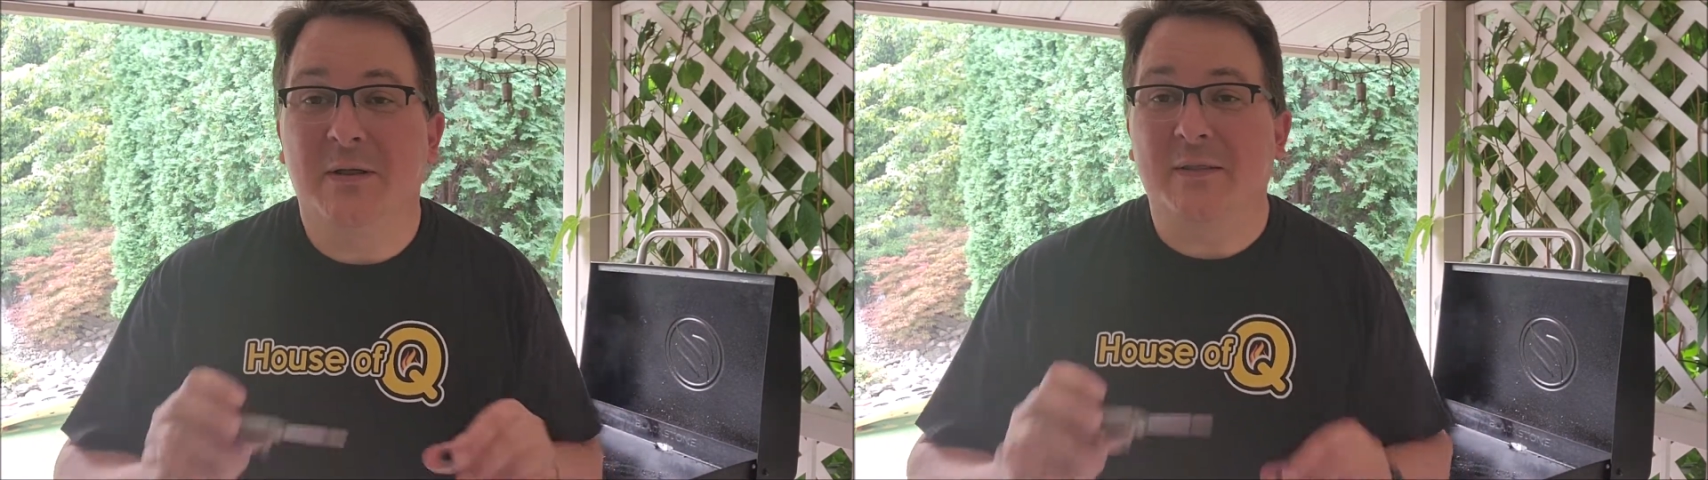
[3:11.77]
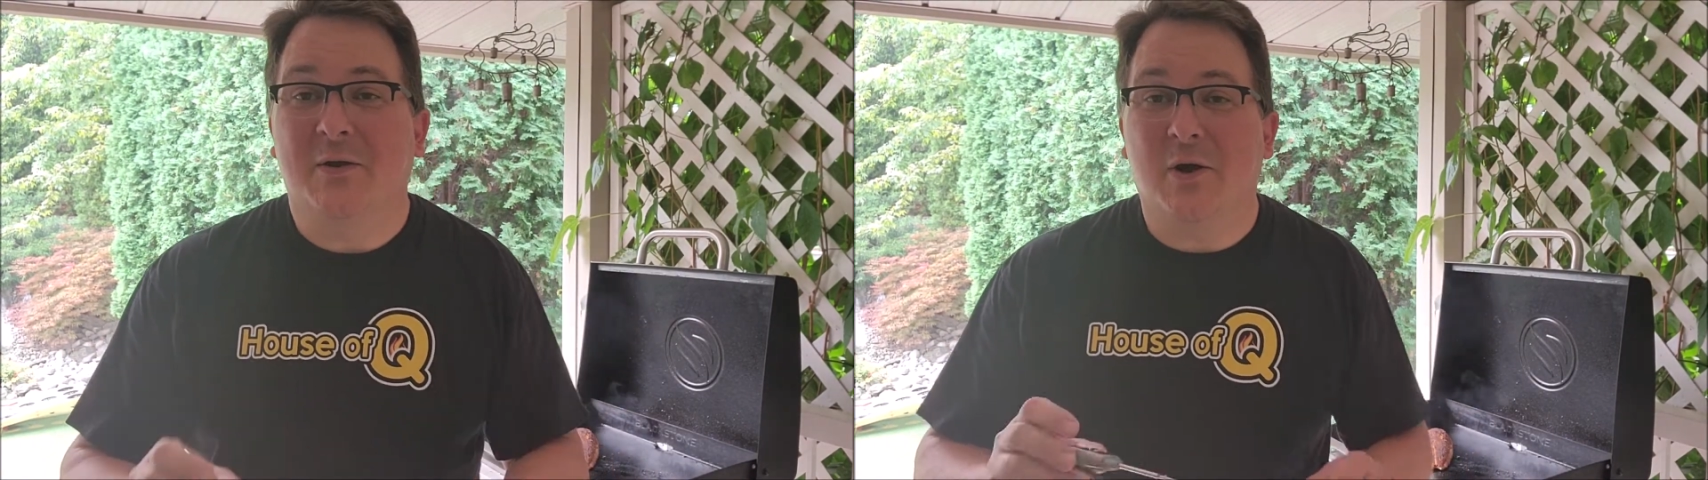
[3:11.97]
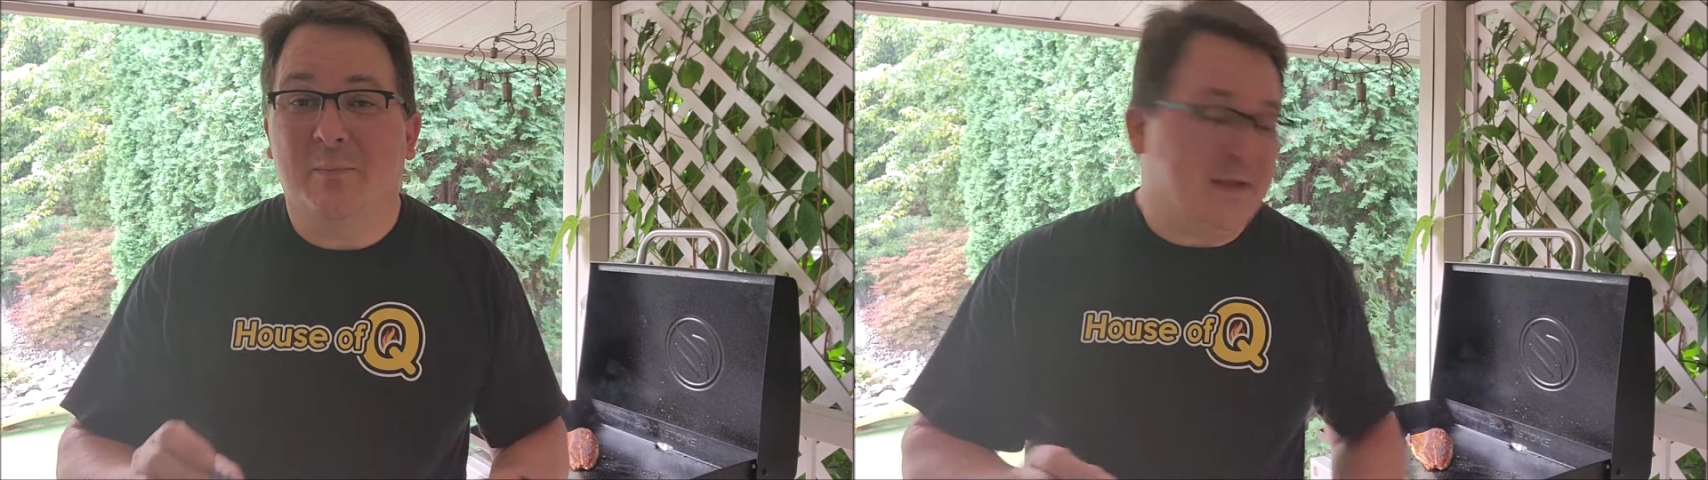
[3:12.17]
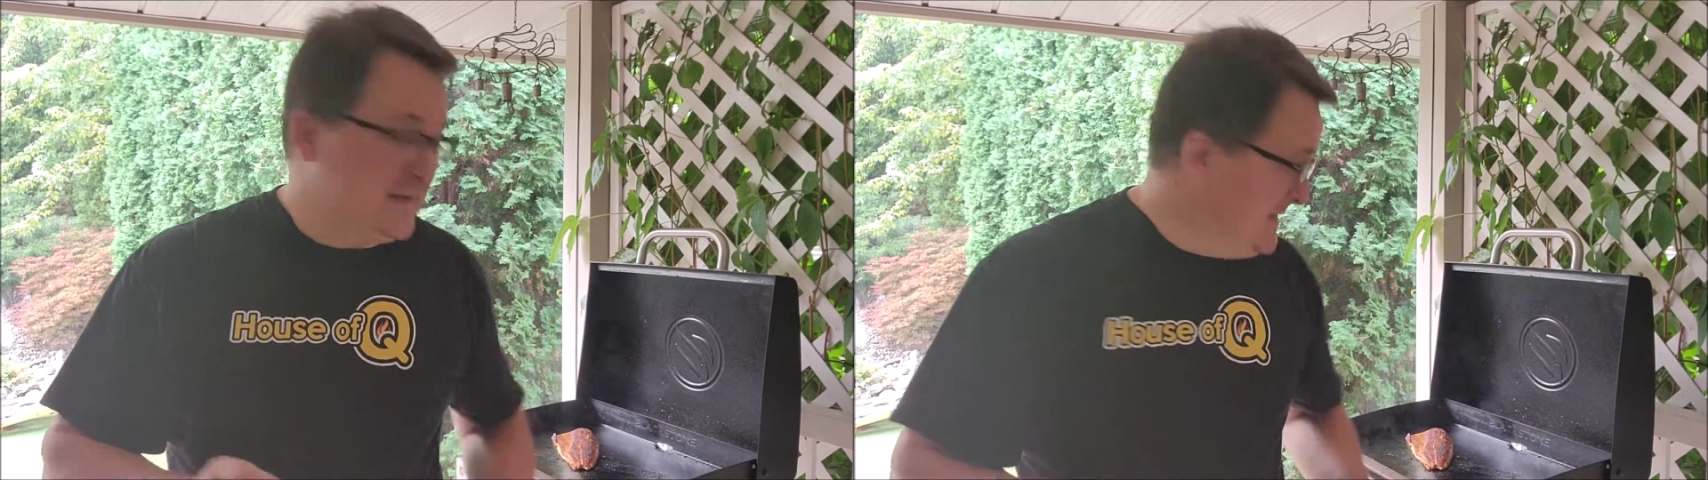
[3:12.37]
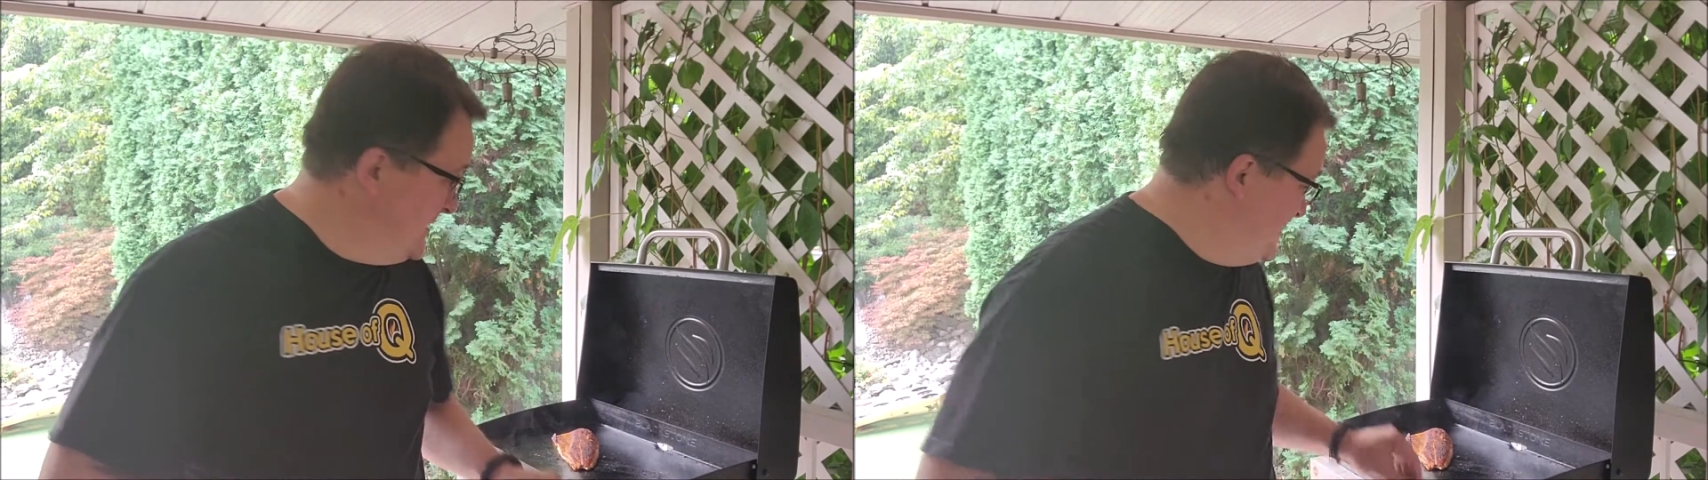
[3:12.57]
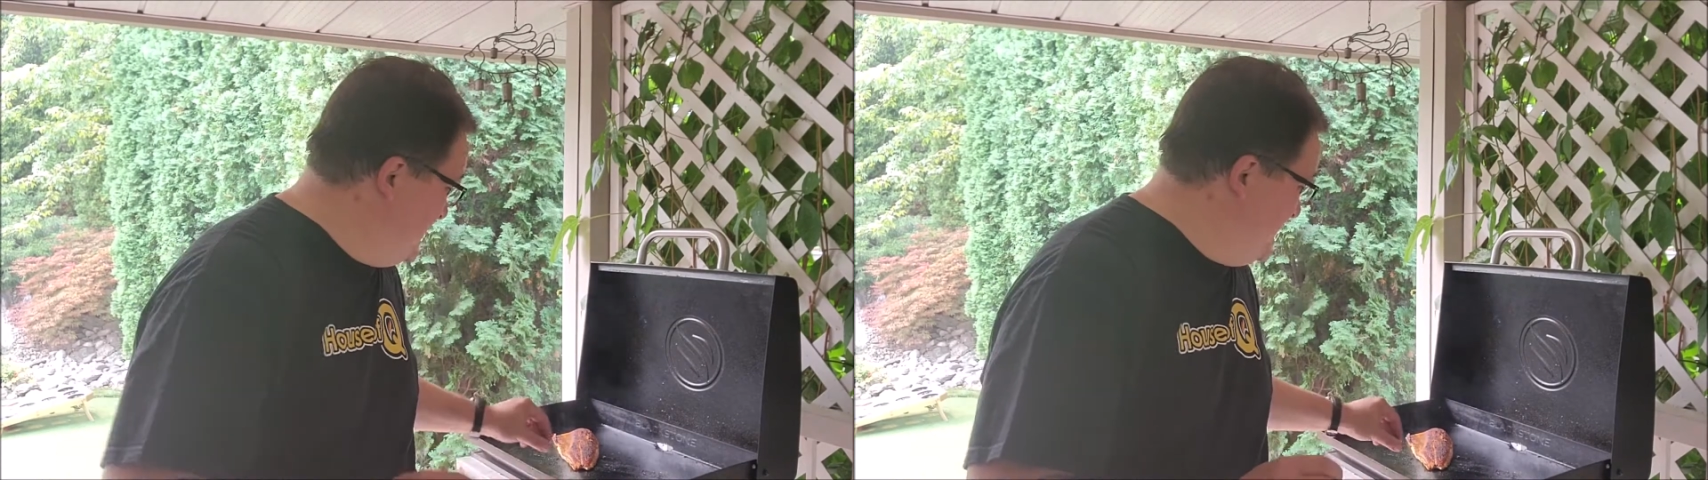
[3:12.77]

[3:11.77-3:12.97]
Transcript: and the caramelization